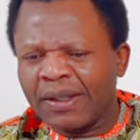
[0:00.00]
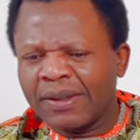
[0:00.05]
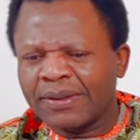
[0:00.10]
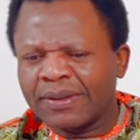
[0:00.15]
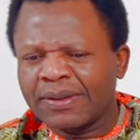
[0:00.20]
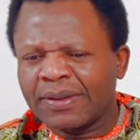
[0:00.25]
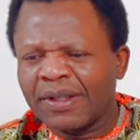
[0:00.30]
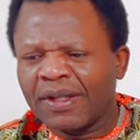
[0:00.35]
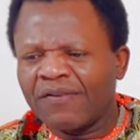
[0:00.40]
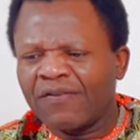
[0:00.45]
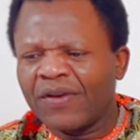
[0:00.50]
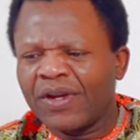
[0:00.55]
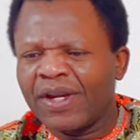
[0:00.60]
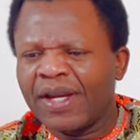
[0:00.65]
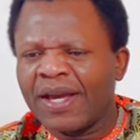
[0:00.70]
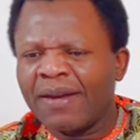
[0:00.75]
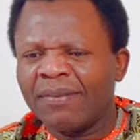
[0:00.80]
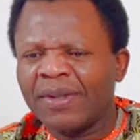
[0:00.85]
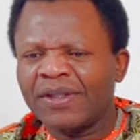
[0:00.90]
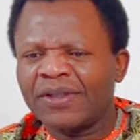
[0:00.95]
So if you
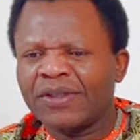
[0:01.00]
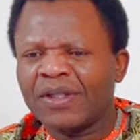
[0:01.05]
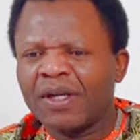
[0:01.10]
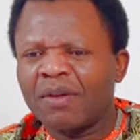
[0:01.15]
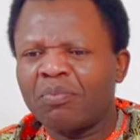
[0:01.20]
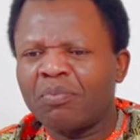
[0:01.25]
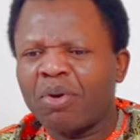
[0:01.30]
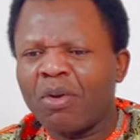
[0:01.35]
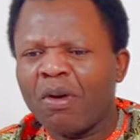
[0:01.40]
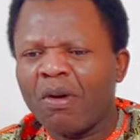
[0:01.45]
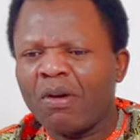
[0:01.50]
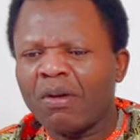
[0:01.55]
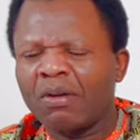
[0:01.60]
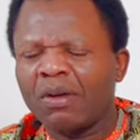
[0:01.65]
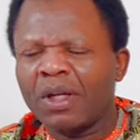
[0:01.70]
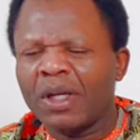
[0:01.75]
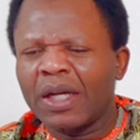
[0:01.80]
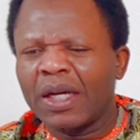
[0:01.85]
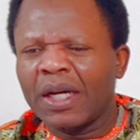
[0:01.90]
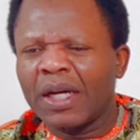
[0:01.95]
hear me say
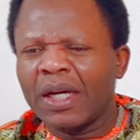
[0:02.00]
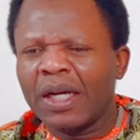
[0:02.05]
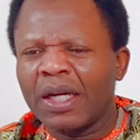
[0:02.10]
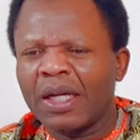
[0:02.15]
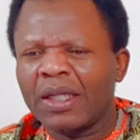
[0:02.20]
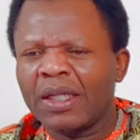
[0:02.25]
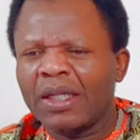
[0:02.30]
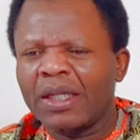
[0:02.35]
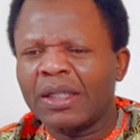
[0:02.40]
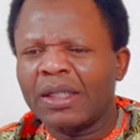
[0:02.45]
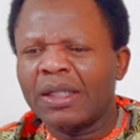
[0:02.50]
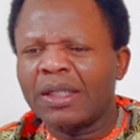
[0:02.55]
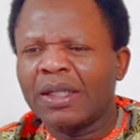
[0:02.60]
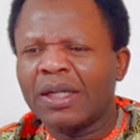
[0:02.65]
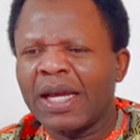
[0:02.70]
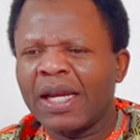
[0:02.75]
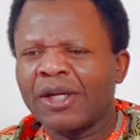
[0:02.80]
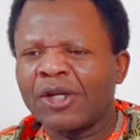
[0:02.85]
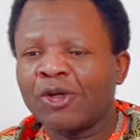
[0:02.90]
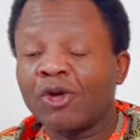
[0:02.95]
Paul,
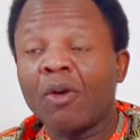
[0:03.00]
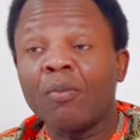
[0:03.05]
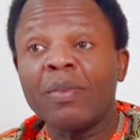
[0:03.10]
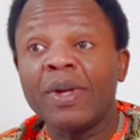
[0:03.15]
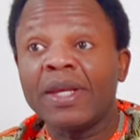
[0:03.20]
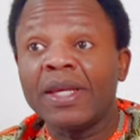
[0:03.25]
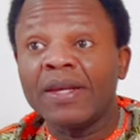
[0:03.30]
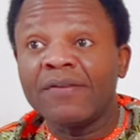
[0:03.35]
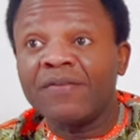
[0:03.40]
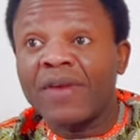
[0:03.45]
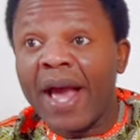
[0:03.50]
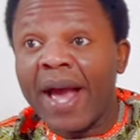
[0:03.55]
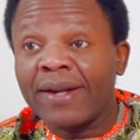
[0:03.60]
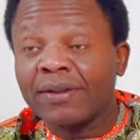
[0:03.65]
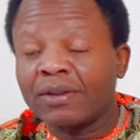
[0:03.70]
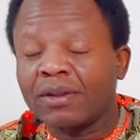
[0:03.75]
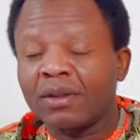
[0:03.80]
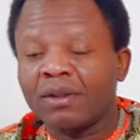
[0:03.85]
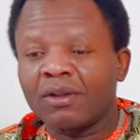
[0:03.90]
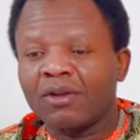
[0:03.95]
and you don't believe
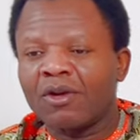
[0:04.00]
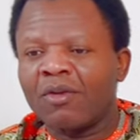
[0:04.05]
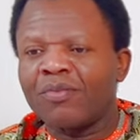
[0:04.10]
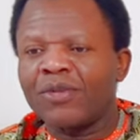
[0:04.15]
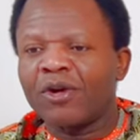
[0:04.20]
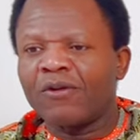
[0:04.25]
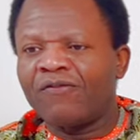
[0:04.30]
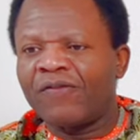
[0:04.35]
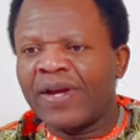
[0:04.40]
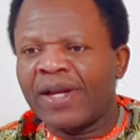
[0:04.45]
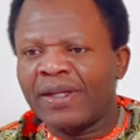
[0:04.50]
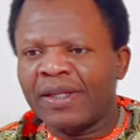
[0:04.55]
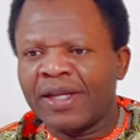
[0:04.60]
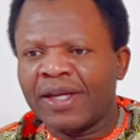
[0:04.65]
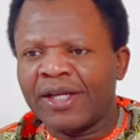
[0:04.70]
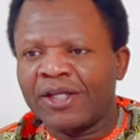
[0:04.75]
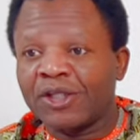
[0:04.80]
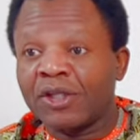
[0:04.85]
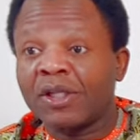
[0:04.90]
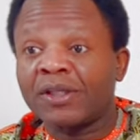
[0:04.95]
that, don't be
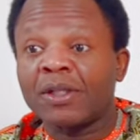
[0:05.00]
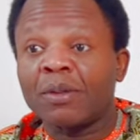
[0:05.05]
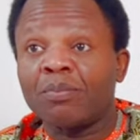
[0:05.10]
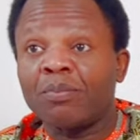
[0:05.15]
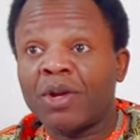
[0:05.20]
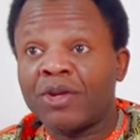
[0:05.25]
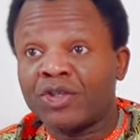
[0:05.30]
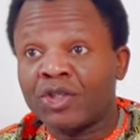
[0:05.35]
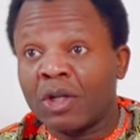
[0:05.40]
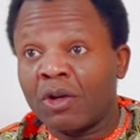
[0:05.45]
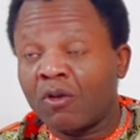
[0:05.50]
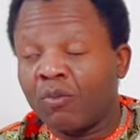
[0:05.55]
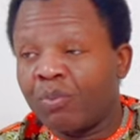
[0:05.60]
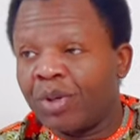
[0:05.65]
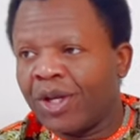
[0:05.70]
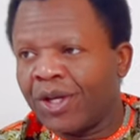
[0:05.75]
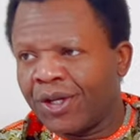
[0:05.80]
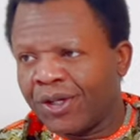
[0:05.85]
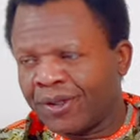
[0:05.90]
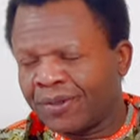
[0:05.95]
offended. It's just a personal
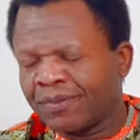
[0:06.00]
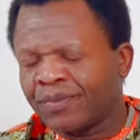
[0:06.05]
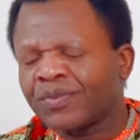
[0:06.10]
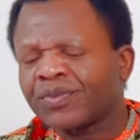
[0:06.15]
opinion.